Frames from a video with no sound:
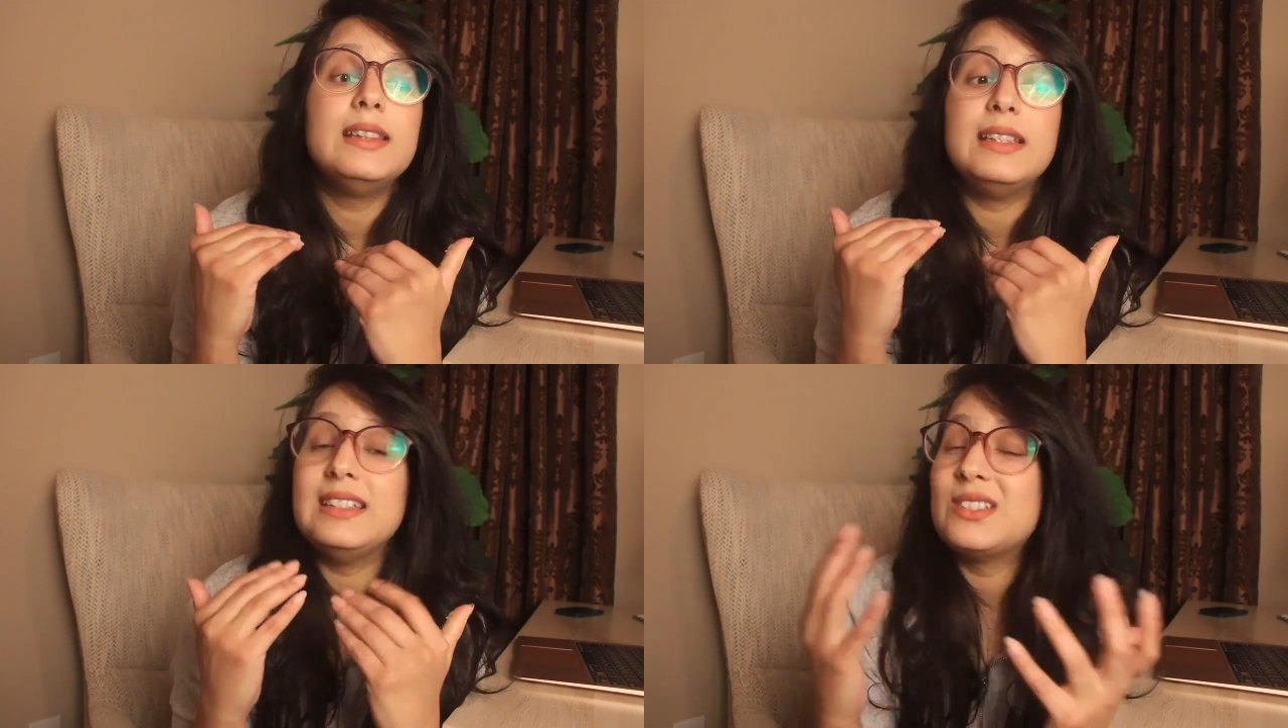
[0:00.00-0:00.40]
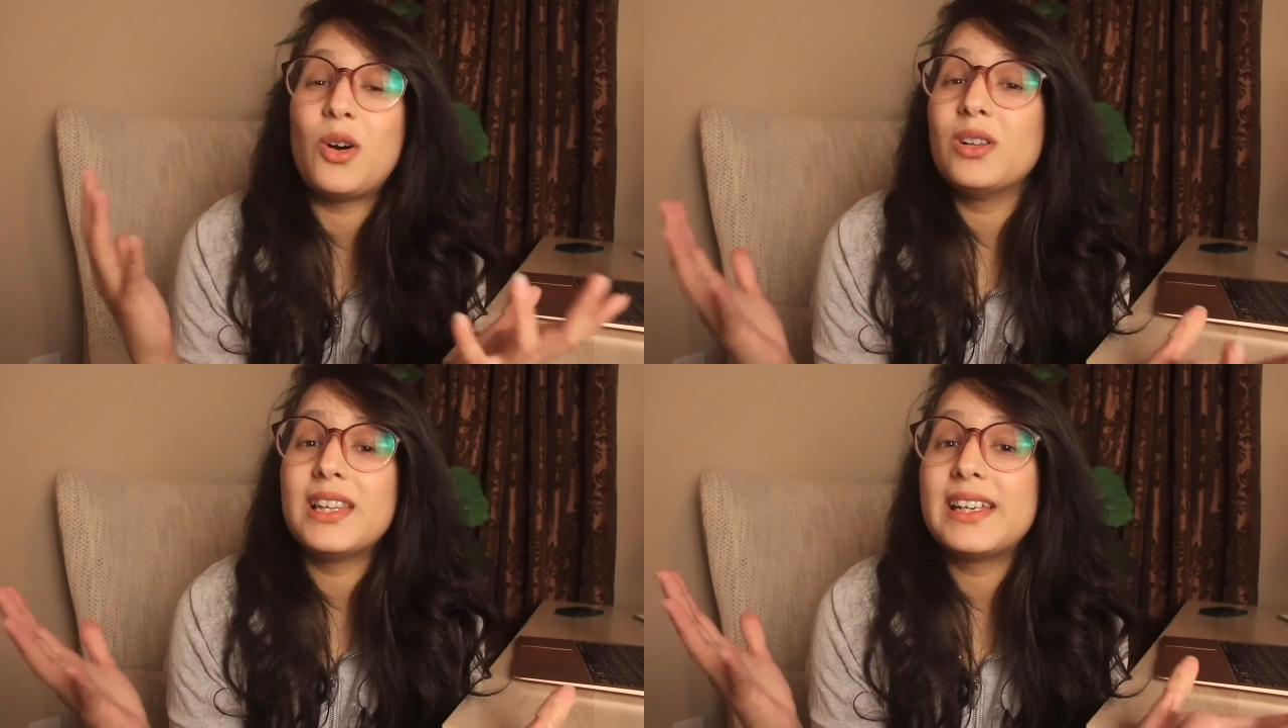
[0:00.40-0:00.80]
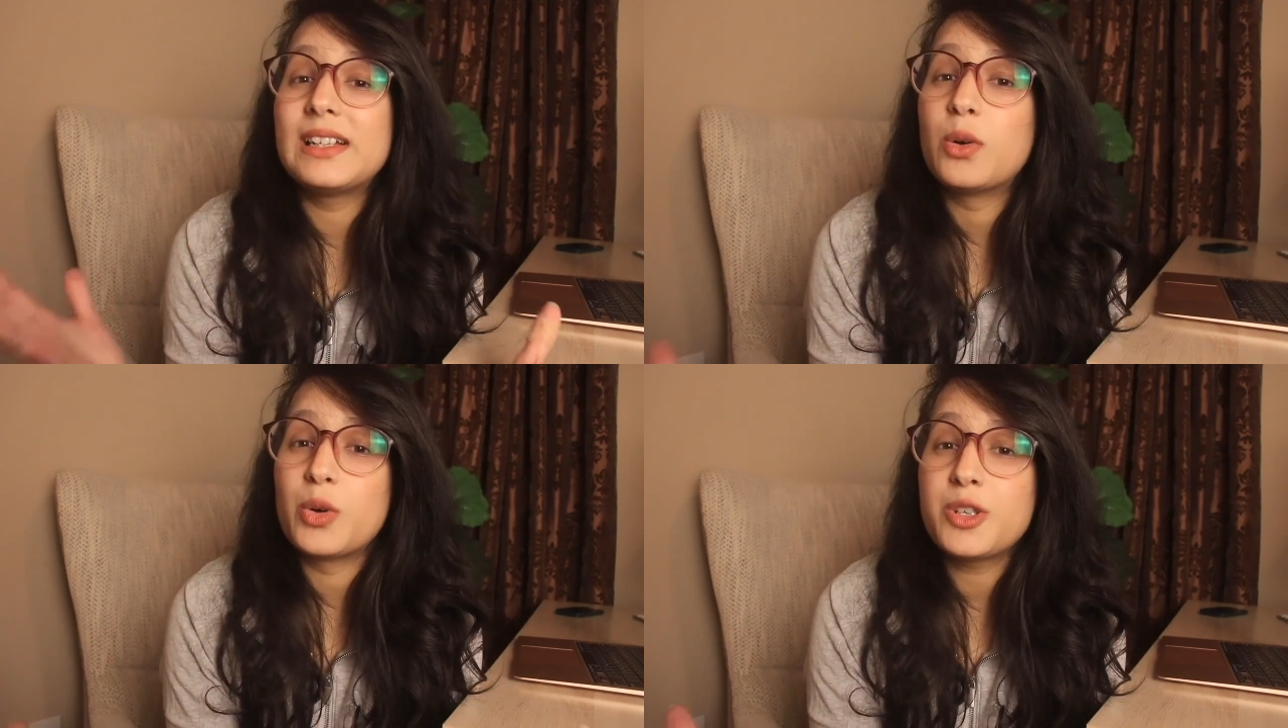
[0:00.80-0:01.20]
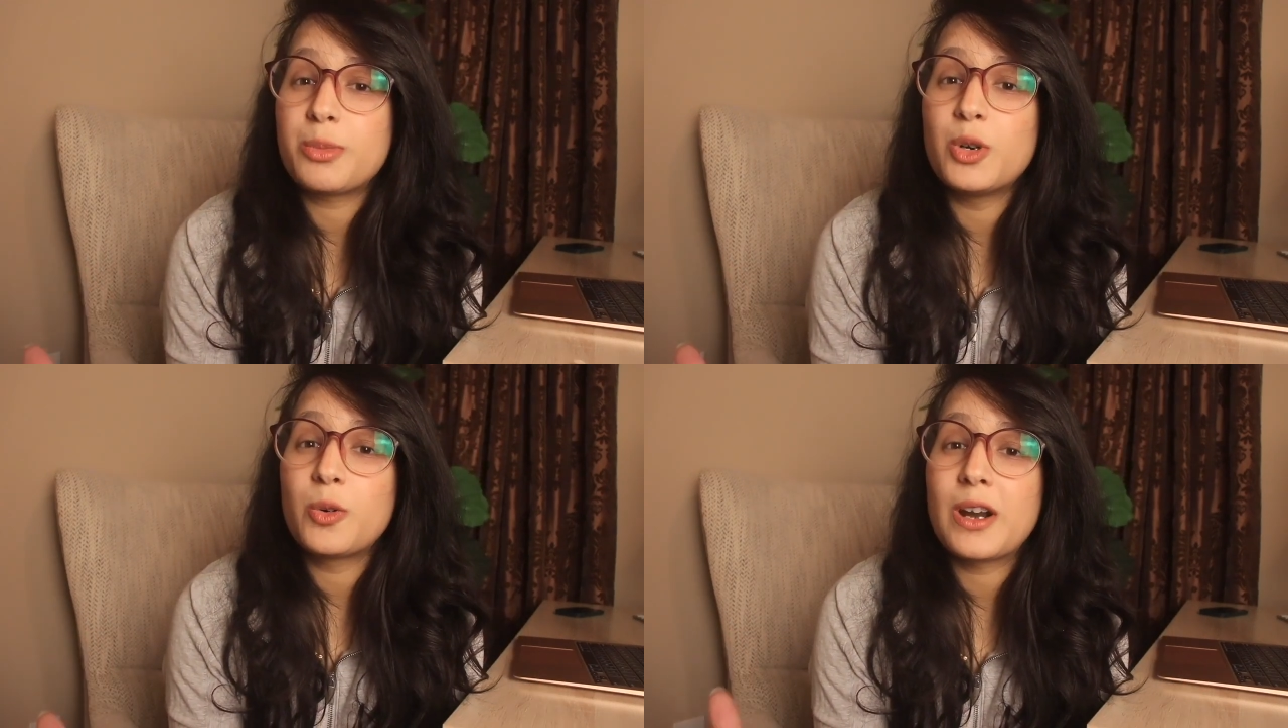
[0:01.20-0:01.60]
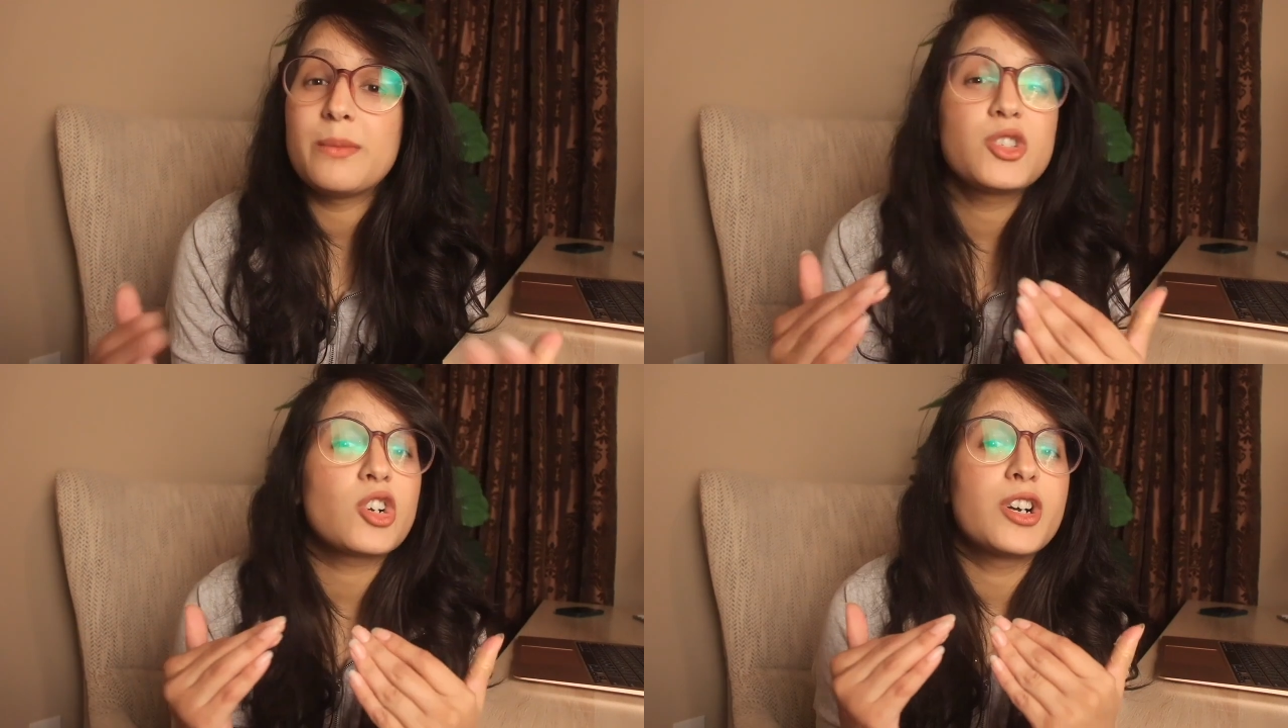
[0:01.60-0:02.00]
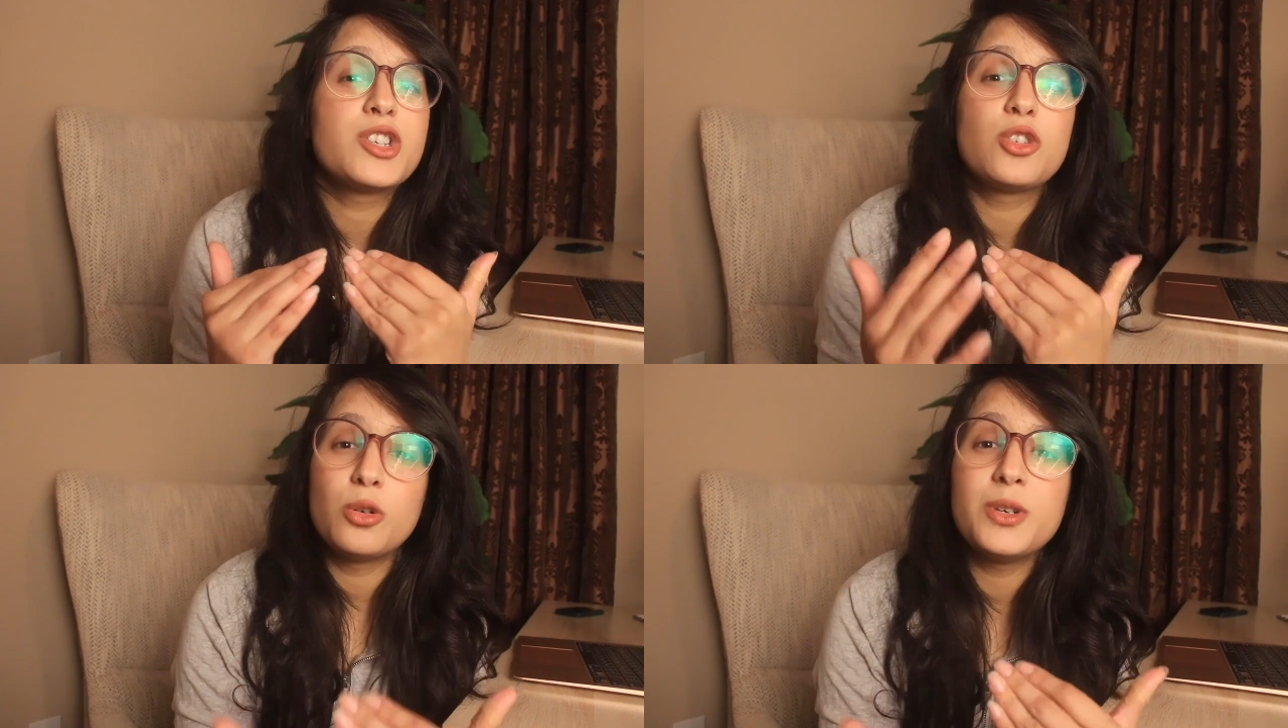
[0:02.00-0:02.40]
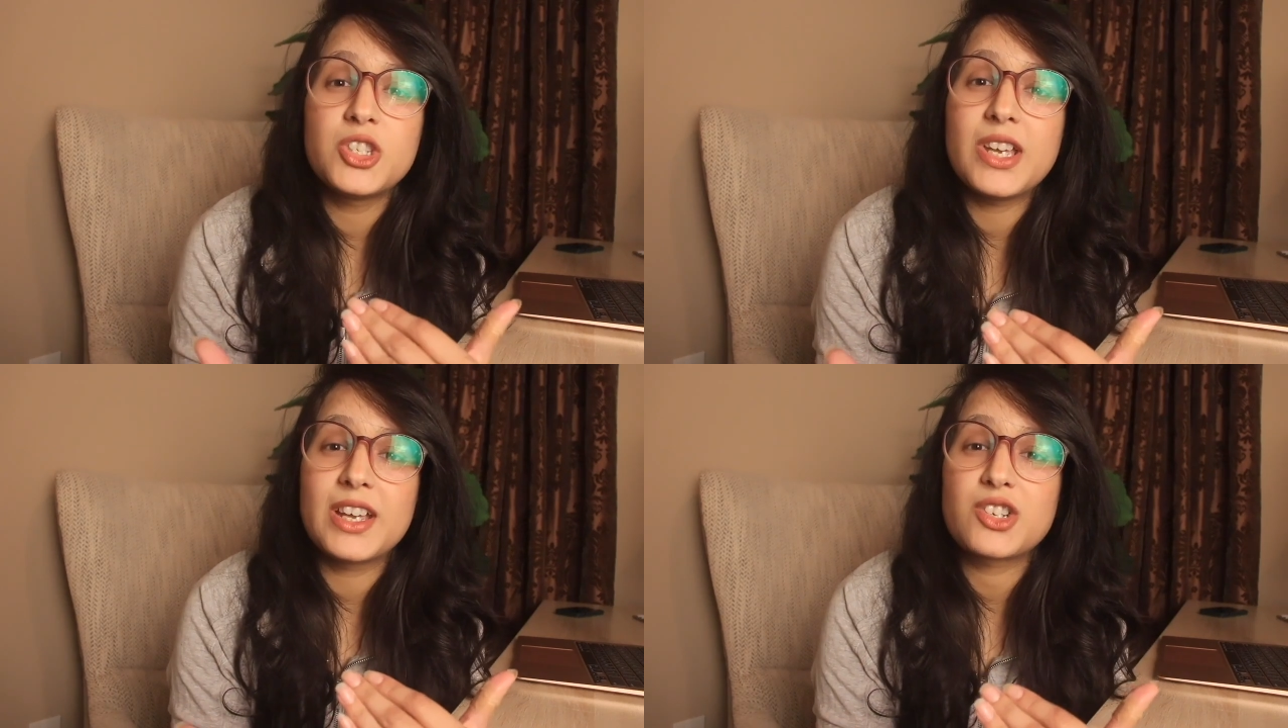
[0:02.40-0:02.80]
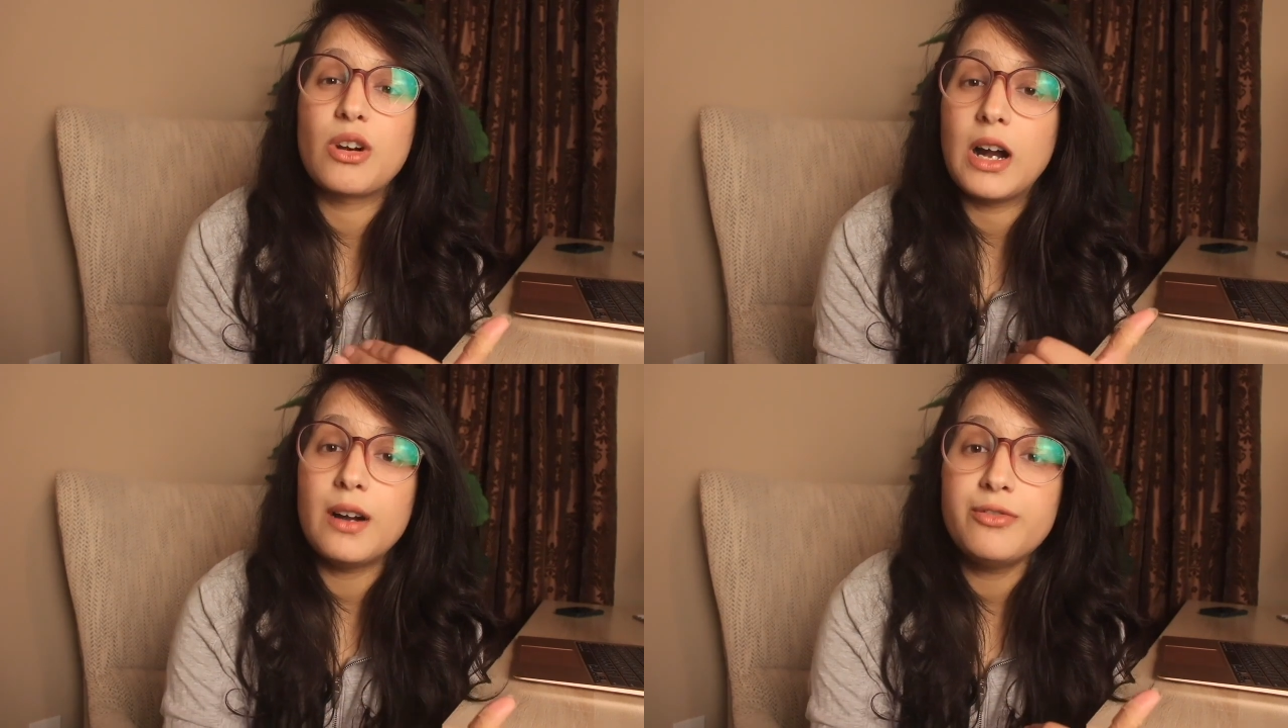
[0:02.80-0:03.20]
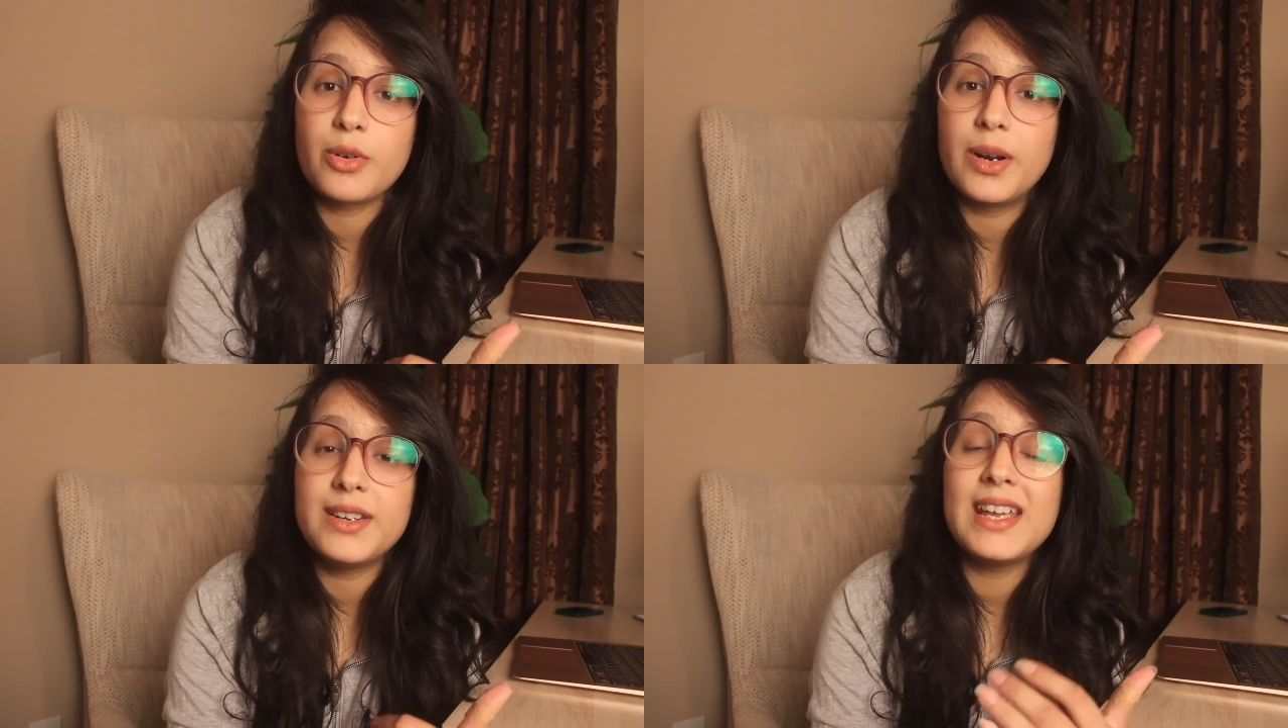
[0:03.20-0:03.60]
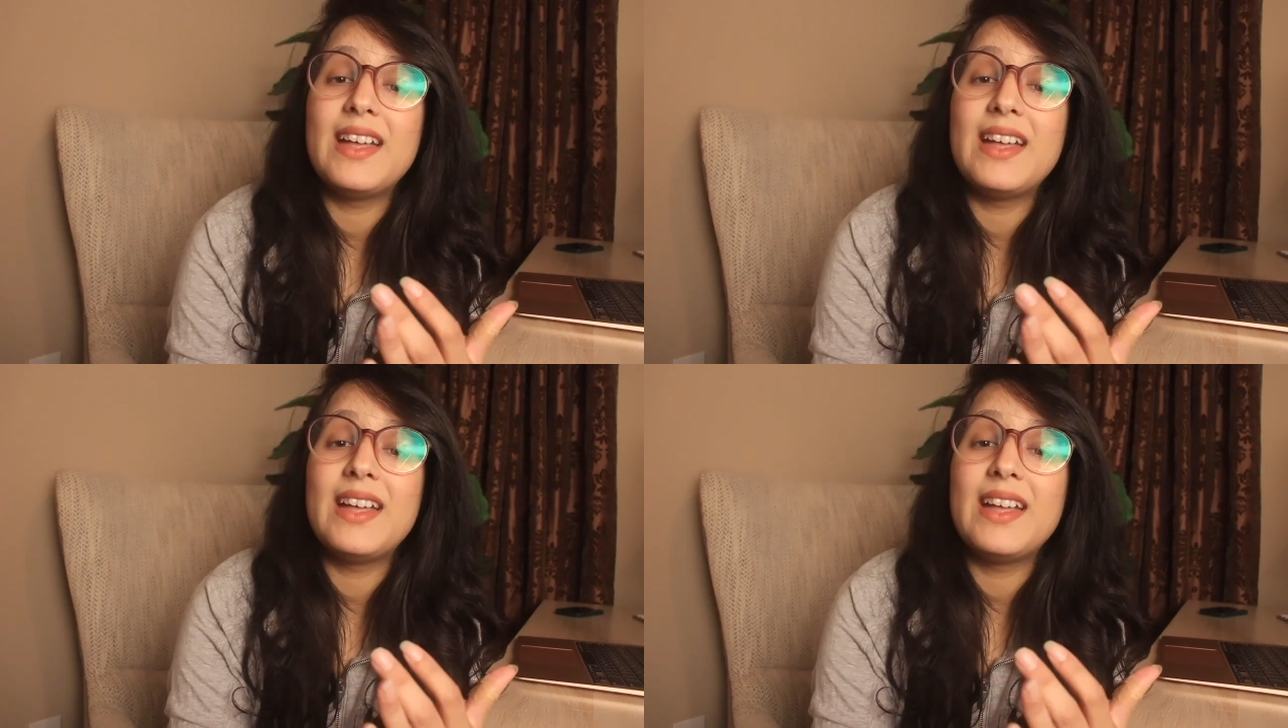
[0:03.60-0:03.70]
these online course programs charge so much extra upfront,